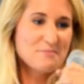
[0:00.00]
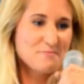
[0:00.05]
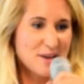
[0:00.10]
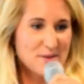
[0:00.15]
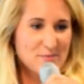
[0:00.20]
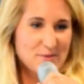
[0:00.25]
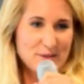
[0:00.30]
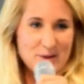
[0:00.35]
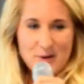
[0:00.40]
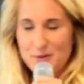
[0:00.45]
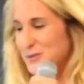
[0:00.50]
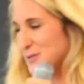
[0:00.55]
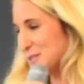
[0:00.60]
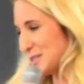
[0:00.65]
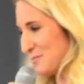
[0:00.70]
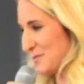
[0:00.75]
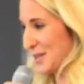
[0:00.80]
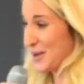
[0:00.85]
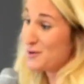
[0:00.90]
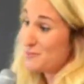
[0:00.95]
maybe you know do
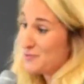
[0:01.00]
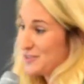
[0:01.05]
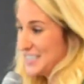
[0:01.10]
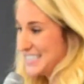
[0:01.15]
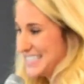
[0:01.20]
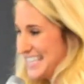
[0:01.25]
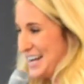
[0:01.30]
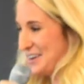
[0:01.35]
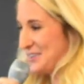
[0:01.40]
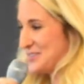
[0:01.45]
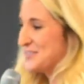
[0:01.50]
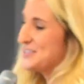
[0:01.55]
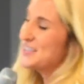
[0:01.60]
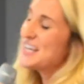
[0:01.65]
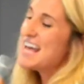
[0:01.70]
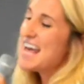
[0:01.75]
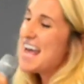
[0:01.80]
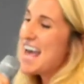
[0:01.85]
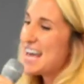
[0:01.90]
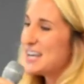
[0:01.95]
something good for yourself
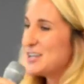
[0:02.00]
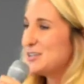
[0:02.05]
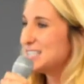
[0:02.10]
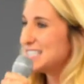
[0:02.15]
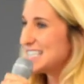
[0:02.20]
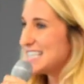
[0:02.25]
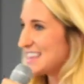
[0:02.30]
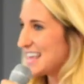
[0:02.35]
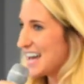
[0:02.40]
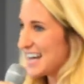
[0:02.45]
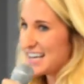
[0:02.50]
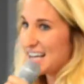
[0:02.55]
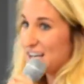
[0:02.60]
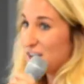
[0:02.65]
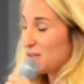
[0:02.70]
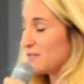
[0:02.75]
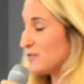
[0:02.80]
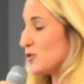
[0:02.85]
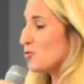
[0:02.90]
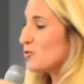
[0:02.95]
and you see that and
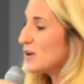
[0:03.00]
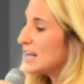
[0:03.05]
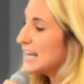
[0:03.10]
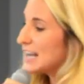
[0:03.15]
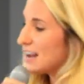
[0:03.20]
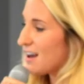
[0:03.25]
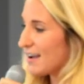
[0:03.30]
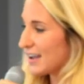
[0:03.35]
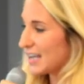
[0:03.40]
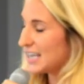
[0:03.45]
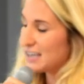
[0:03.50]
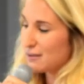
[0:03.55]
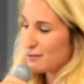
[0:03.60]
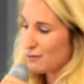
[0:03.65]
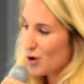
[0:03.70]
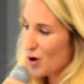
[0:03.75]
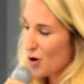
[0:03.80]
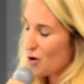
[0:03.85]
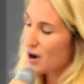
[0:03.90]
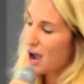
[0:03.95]
if you really like it if
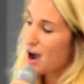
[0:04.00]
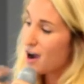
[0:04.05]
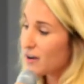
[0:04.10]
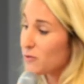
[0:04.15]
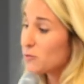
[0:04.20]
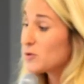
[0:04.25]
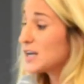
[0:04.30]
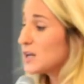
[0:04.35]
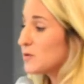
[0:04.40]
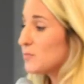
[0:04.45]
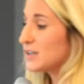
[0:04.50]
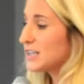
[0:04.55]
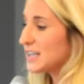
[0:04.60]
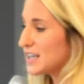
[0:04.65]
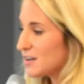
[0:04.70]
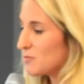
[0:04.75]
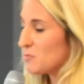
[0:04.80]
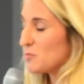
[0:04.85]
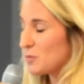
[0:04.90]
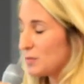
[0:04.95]
you I really
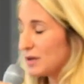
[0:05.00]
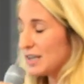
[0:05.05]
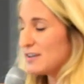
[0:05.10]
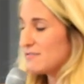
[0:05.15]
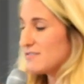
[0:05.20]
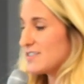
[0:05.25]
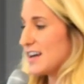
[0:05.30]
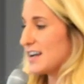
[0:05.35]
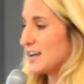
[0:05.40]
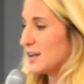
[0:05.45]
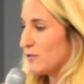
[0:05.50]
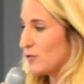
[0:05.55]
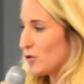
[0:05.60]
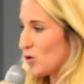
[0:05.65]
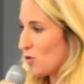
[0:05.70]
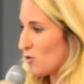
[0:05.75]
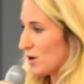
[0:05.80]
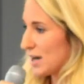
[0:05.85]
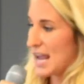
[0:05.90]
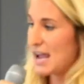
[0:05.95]
believe and um, believe that if you
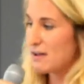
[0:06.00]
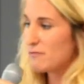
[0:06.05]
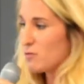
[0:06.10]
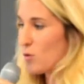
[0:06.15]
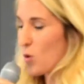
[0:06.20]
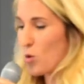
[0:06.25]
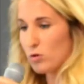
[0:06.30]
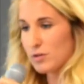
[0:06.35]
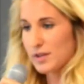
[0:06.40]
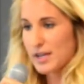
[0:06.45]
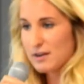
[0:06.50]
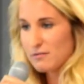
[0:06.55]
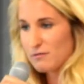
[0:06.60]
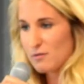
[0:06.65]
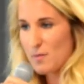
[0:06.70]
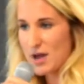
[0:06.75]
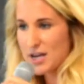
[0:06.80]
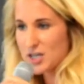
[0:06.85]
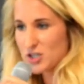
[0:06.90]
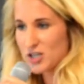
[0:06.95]
already have all the
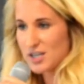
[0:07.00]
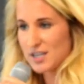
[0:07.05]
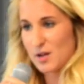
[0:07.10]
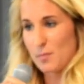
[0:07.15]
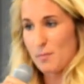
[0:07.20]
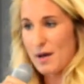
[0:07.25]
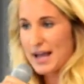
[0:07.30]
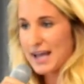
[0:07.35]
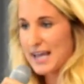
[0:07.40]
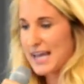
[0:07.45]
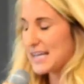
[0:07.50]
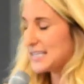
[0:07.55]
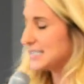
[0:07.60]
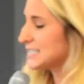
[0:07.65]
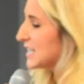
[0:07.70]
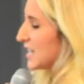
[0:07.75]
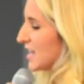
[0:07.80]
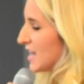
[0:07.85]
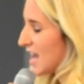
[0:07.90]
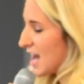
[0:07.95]
information in the back end
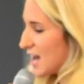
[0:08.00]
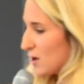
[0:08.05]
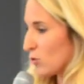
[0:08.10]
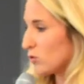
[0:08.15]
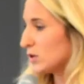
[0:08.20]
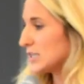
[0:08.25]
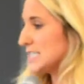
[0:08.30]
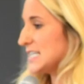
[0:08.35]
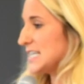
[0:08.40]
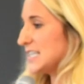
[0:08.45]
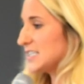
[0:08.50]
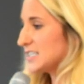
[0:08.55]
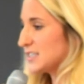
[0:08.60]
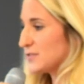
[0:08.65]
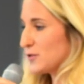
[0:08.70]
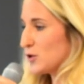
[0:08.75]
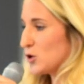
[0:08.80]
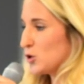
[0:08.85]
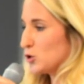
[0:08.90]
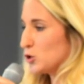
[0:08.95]
and all it needs
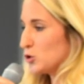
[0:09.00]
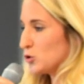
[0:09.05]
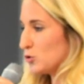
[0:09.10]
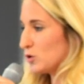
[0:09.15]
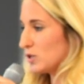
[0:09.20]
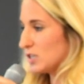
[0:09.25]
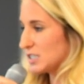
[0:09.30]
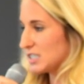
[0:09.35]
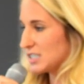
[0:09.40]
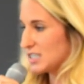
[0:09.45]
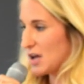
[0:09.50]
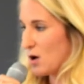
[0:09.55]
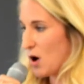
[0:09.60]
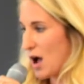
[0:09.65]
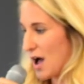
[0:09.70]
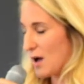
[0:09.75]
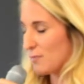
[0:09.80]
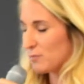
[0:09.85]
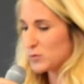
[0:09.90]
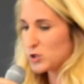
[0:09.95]
for you to is
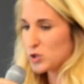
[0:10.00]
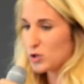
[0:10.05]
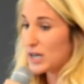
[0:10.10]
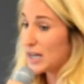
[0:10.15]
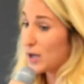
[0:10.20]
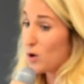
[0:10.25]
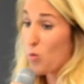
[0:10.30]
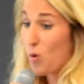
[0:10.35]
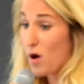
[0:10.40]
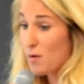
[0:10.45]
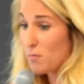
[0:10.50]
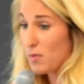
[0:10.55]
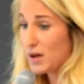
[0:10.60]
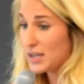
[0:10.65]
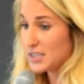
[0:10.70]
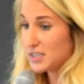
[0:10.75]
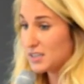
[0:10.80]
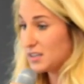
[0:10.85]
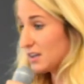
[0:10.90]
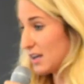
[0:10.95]
um, to click one
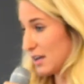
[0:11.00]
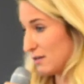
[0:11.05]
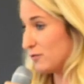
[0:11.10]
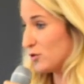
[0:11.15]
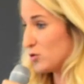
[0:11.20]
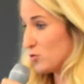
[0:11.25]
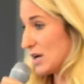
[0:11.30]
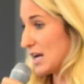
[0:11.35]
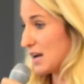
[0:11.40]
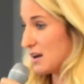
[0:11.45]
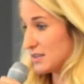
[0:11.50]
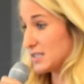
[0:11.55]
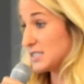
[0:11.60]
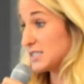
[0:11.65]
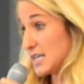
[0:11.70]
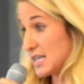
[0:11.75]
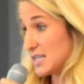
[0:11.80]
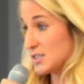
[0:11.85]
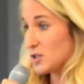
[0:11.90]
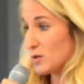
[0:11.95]
button if you really
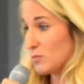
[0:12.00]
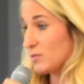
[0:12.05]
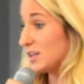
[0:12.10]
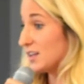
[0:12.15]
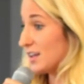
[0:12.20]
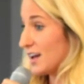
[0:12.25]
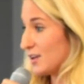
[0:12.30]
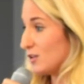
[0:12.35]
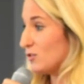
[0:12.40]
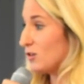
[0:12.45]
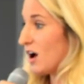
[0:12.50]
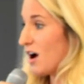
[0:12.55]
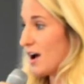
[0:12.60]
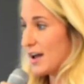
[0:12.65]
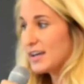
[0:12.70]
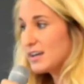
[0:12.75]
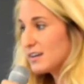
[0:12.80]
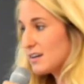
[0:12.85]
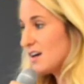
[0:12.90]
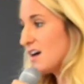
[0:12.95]
see something that you
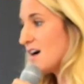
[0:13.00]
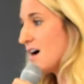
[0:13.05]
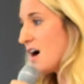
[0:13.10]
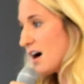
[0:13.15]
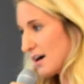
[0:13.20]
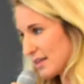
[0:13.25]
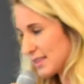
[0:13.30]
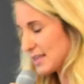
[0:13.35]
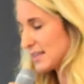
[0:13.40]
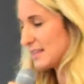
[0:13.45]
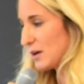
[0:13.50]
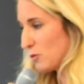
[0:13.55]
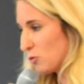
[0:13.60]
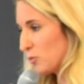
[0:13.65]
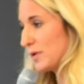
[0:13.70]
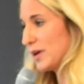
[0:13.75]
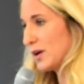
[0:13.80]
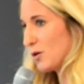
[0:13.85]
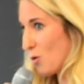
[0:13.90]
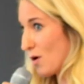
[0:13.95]
like I think that
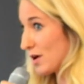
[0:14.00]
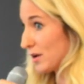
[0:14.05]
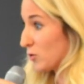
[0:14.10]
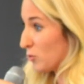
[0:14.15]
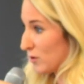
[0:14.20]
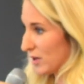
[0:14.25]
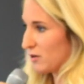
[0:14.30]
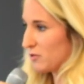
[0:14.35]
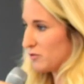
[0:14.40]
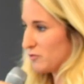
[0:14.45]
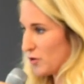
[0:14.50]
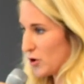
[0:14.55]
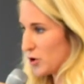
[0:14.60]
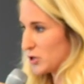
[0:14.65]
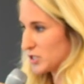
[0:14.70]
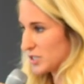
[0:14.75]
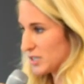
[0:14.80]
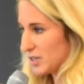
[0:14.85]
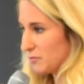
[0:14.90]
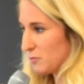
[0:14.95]
will be quite a quick
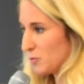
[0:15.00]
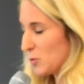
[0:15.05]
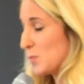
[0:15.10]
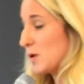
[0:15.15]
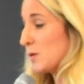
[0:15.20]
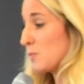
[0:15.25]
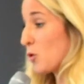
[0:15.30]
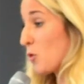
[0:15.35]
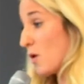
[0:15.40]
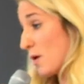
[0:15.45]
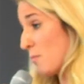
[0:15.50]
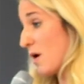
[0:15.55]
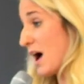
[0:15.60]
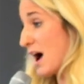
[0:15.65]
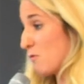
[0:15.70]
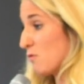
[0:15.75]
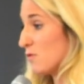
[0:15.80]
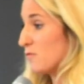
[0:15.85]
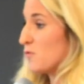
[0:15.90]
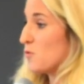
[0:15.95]
conversion. It will be quite
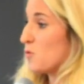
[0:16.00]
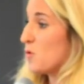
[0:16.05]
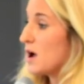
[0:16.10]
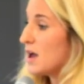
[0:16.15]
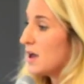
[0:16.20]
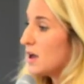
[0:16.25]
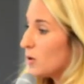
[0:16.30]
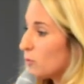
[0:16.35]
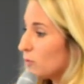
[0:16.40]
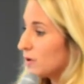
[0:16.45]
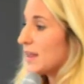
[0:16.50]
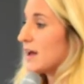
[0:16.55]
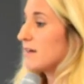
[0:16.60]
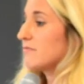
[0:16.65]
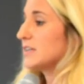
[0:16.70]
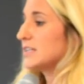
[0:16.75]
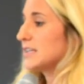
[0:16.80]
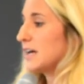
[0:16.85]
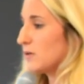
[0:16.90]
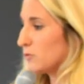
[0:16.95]
powerful with
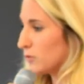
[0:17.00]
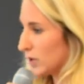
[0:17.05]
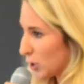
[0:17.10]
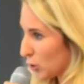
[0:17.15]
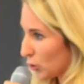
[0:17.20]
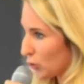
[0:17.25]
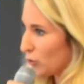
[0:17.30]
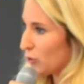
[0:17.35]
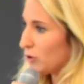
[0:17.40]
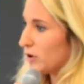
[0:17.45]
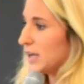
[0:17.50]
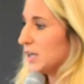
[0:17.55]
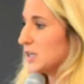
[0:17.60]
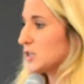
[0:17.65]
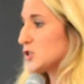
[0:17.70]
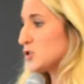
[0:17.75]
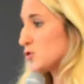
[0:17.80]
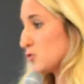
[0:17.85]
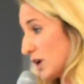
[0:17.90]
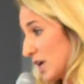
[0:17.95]
having that recurring
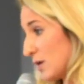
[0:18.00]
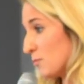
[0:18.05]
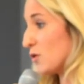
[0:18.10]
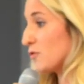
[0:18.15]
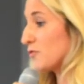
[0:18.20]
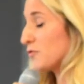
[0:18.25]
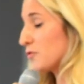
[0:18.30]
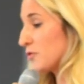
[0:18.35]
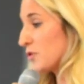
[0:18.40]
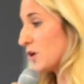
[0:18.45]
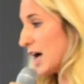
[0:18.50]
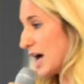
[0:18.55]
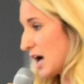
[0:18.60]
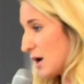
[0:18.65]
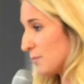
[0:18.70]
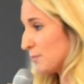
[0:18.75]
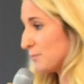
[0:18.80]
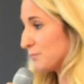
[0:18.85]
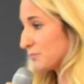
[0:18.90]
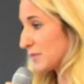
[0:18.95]
stream of
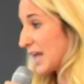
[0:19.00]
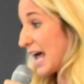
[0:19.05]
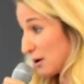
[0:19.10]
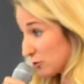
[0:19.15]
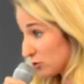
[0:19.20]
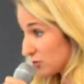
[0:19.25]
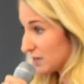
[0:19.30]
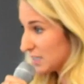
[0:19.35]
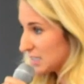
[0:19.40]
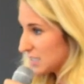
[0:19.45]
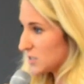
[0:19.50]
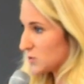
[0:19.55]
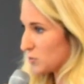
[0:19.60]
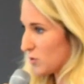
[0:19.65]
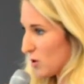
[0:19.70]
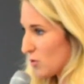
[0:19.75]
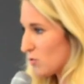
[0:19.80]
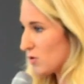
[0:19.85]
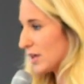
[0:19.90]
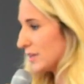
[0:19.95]
um, outfits as
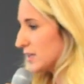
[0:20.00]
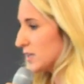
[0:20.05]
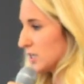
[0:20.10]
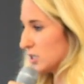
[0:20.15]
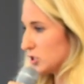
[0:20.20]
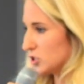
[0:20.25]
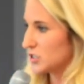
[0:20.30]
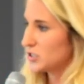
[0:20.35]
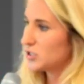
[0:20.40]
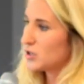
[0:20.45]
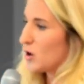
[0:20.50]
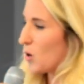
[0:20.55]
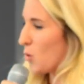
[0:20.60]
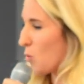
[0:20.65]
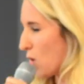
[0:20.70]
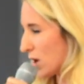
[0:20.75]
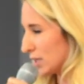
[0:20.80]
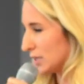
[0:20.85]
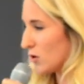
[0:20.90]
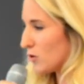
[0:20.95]
well, rather than just you know
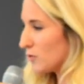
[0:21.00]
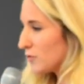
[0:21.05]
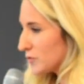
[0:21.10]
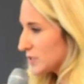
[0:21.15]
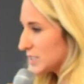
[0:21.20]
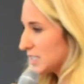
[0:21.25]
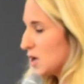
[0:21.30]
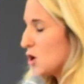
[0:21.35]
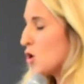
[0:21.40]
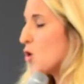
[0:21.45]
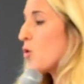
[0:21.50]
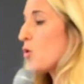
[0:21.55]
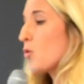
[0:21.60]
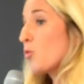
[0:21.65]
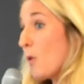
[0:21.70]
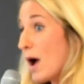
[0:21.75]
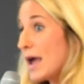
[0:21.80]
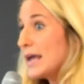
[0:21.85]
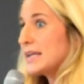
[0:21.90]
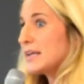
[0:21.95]
one-offs or
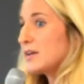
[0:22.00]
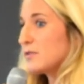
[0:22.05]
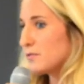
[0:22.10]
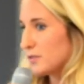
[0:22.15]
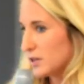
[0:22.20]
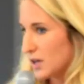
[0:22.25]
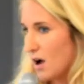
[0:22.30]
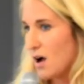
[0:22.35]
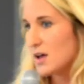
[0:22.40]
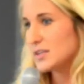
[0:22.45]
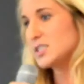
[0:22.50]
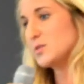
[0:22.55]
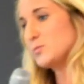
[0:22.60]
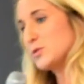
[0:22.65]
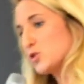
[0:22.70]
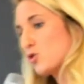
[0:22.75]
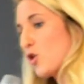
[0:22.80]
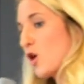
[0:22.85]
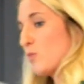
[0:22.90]
waiting for the customer to